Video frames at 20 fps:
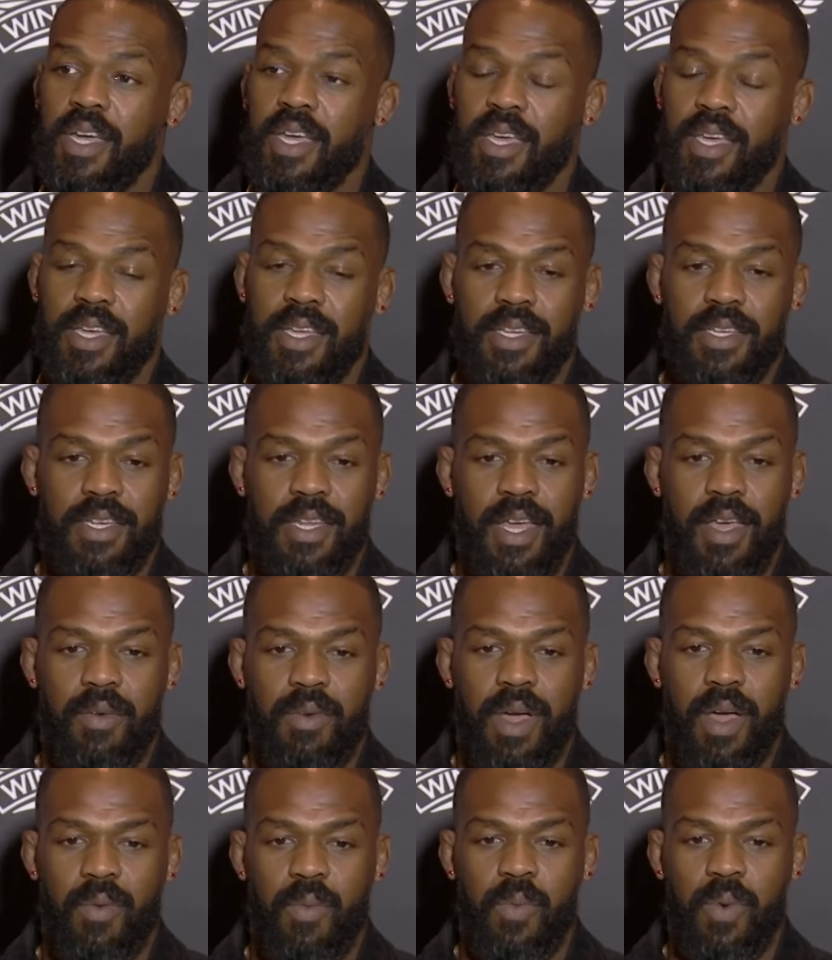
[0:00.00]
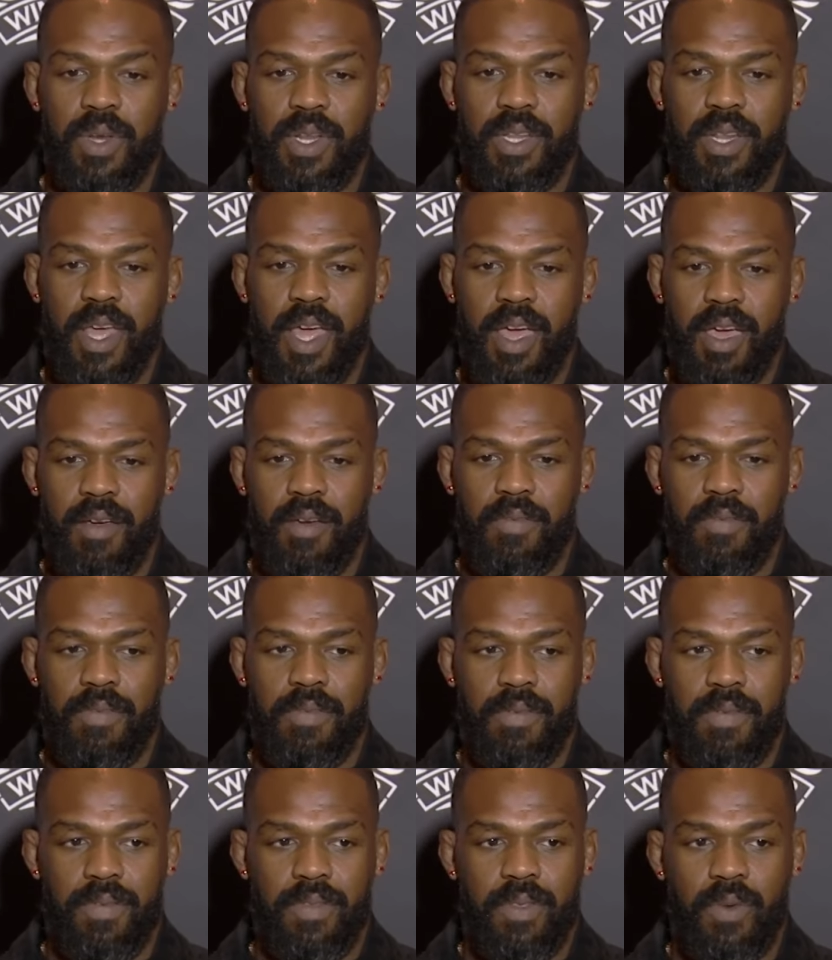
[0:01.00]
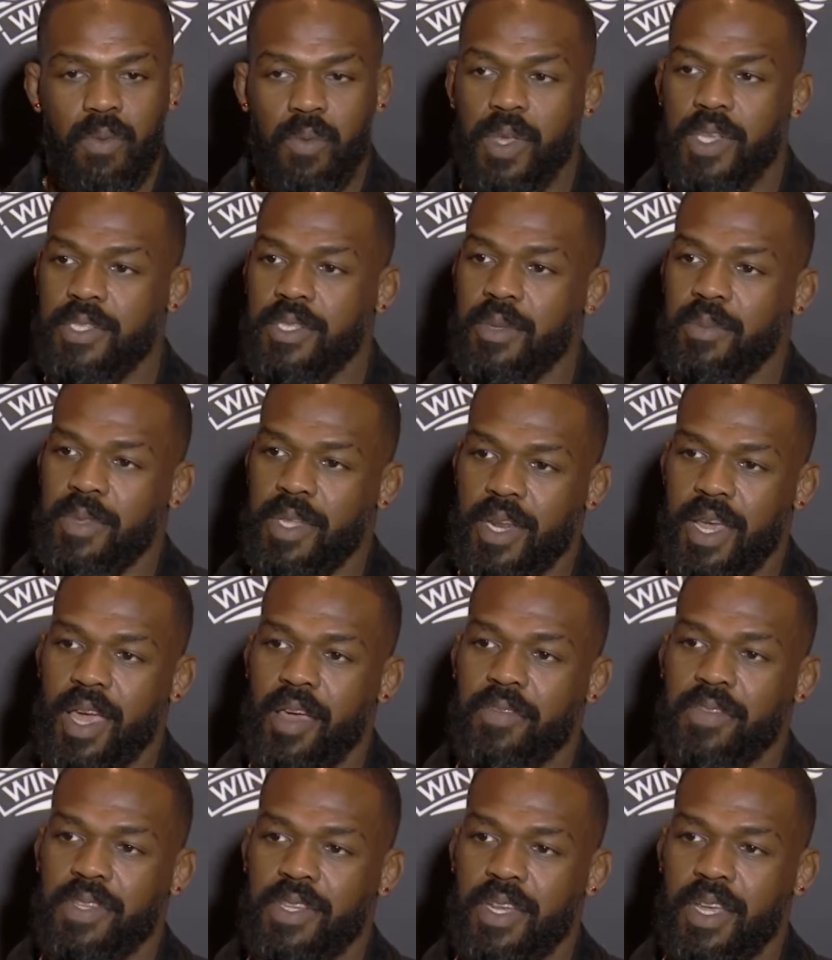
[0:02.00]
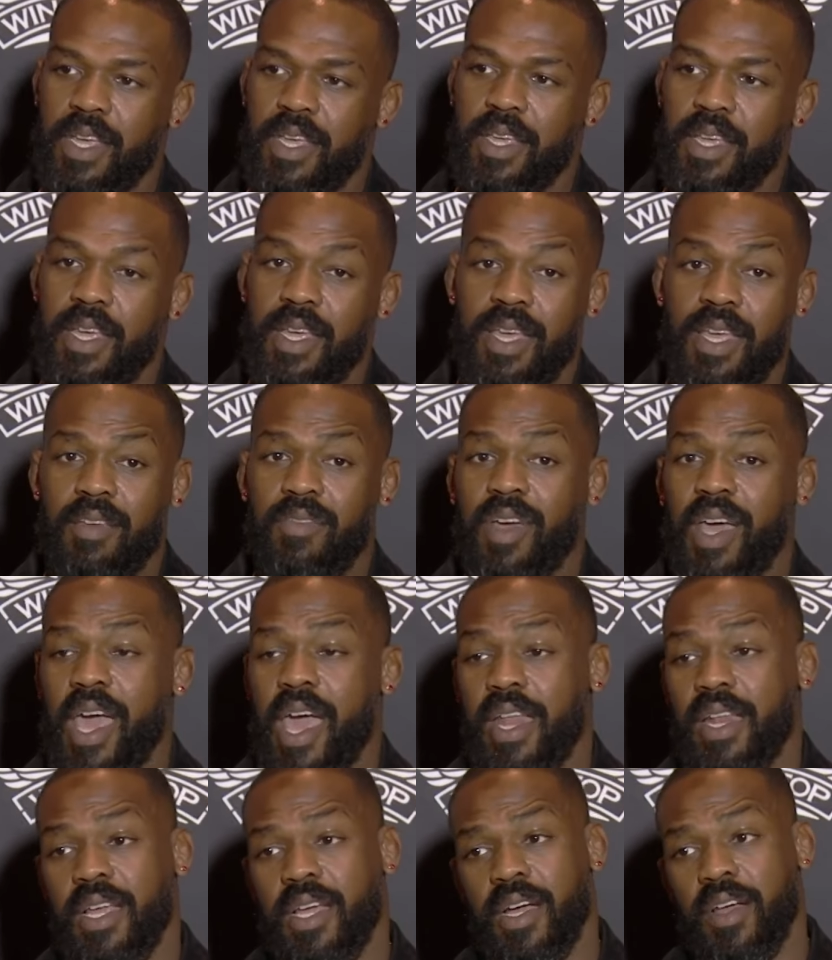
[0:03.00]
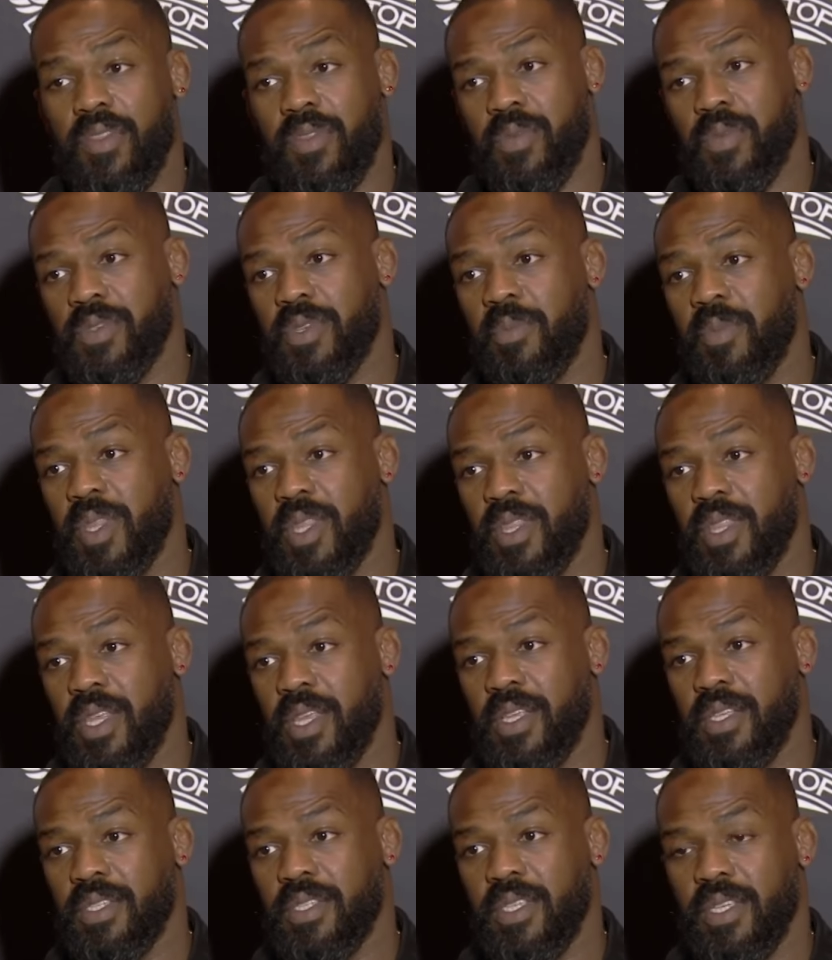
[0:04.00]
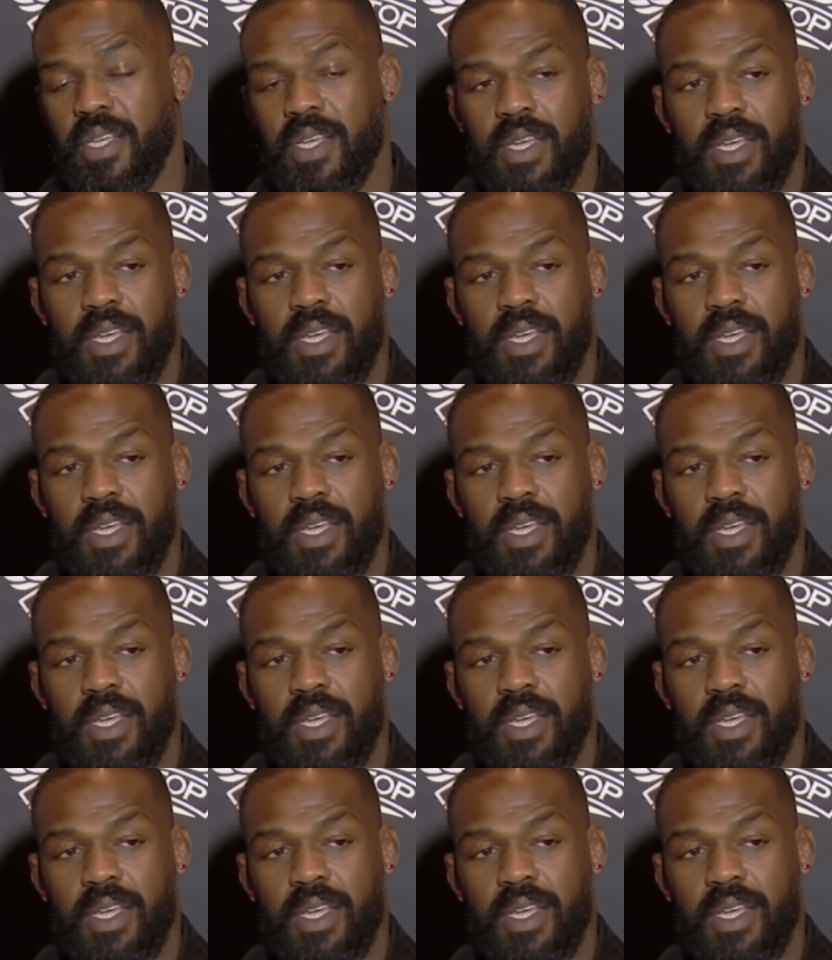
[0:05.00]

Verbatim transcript: And I, I wouldn't have the wisdom that I have today if I hadn't gone through some of the things